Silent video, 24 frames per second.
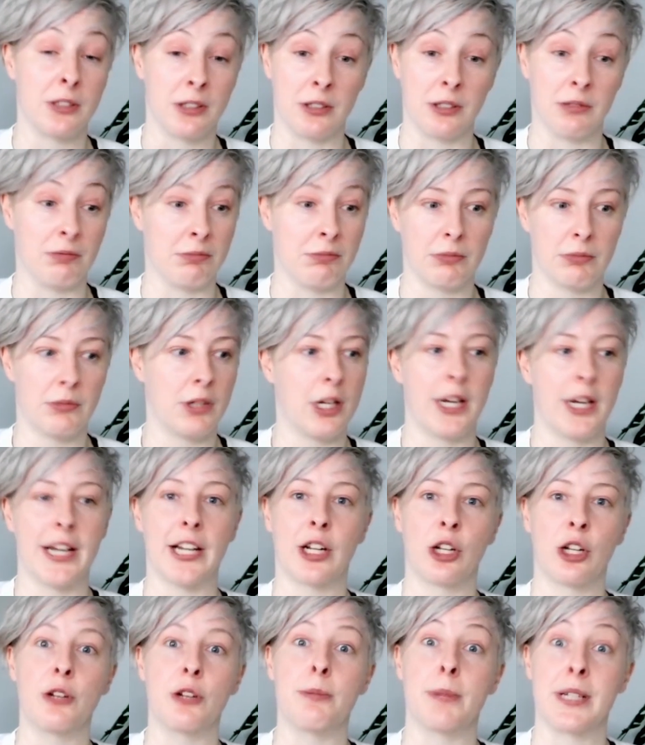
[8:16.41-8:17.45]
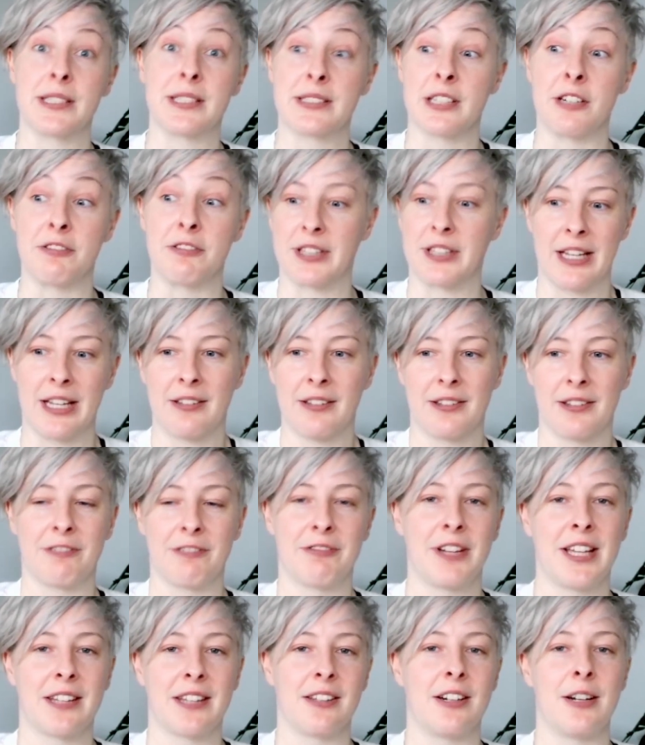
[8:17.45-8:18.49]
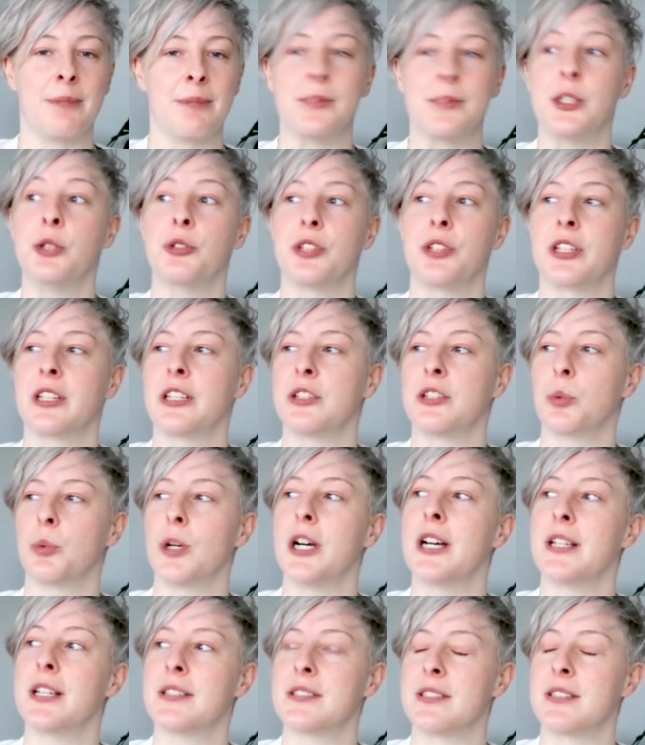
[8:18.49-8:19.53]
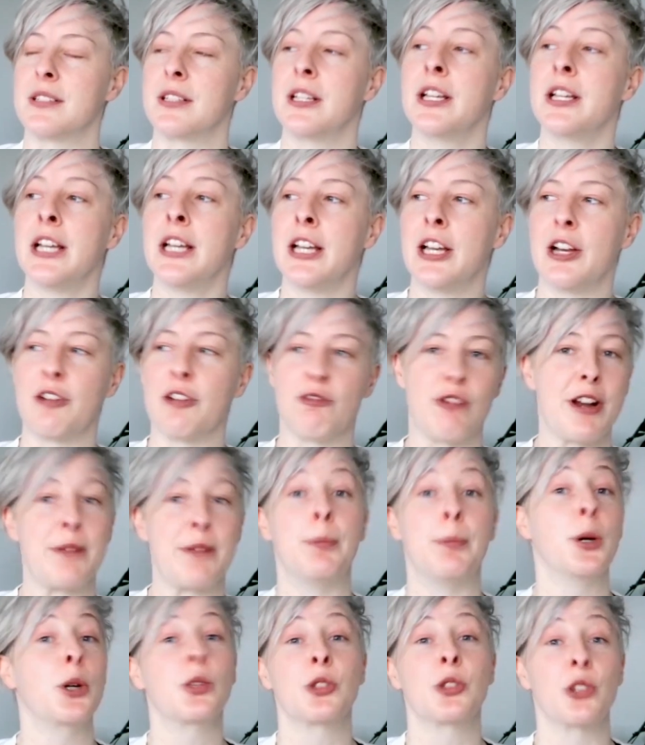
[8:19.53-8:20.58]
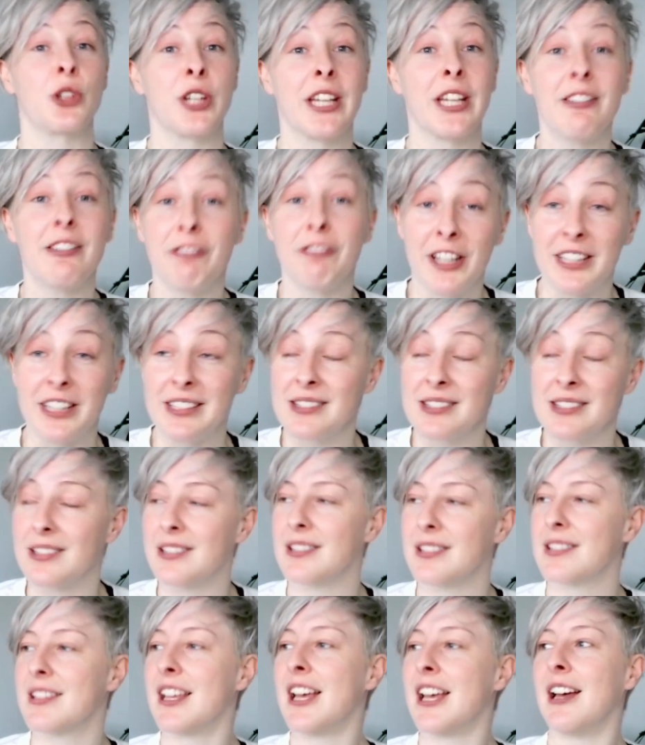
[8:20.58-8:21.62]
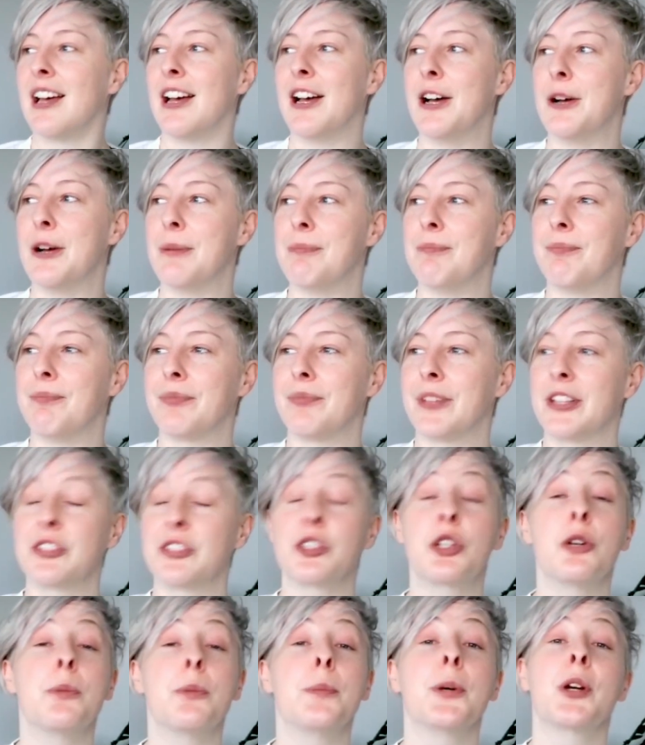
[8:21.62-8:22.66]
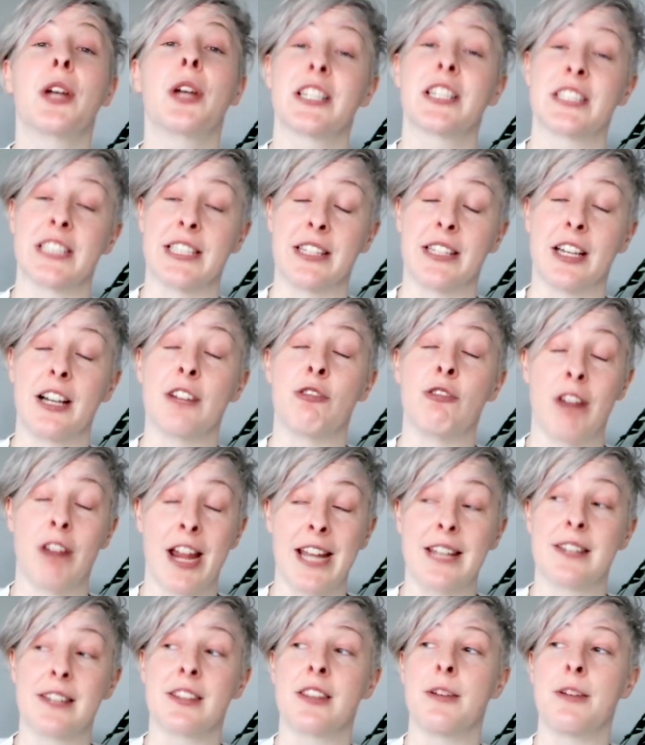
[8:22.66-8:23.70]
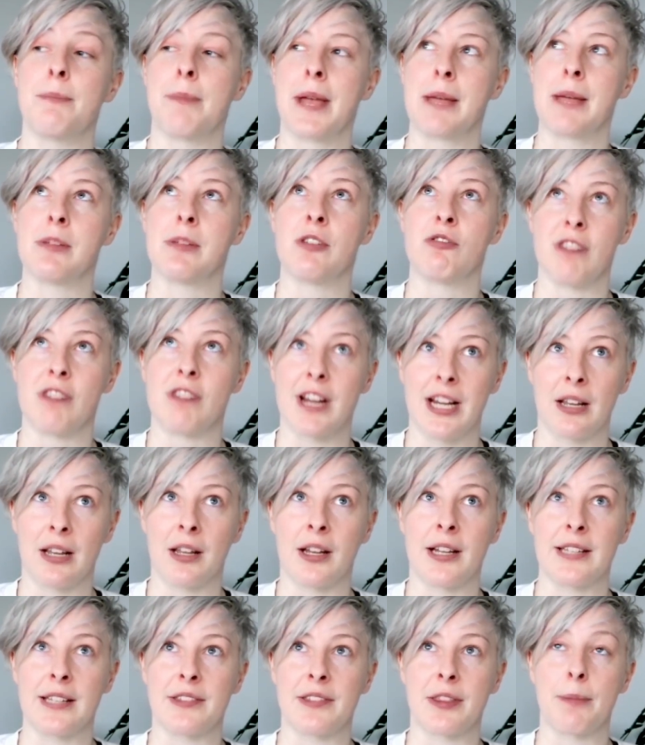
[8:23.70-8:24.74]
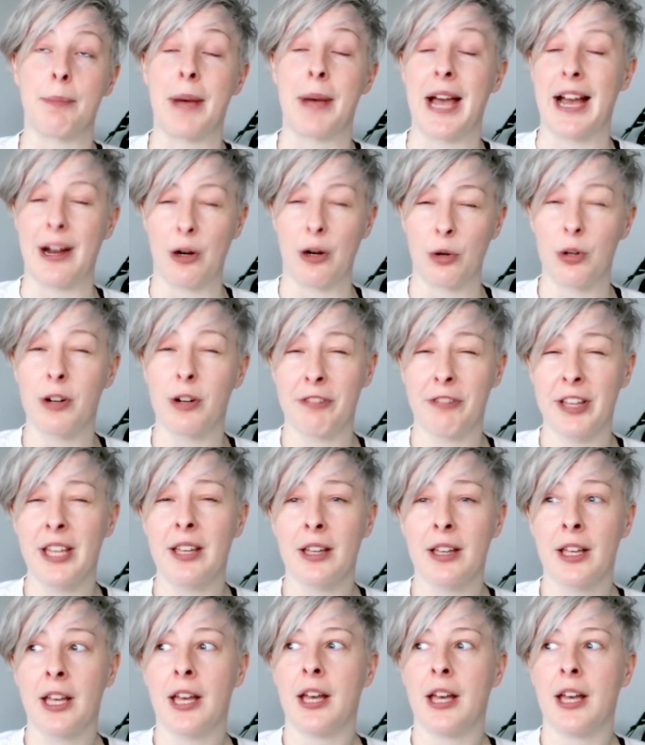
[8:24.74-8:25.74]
And I include myself in that, the fact that I'm using these words and have read books on it, for instance. There's a good book actually that I read that made me realize the power of it.